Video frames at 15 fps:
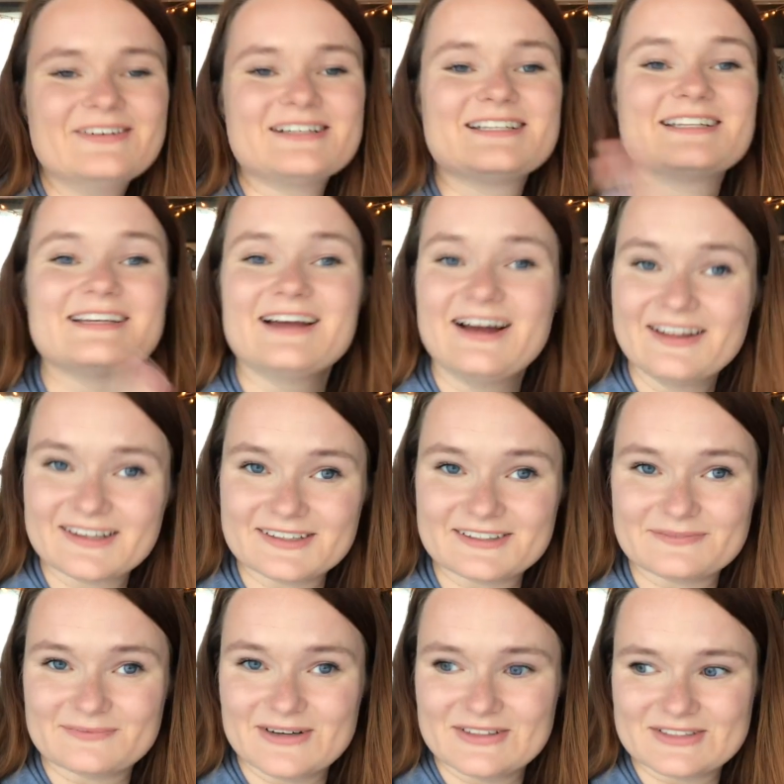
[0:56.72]
which is the other
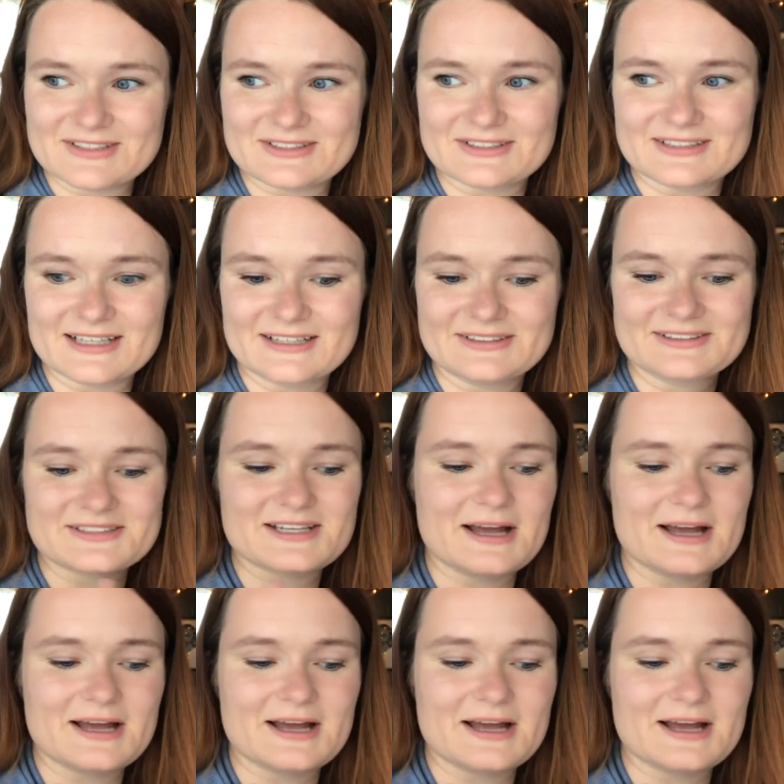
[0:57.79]
Brown Sister titles.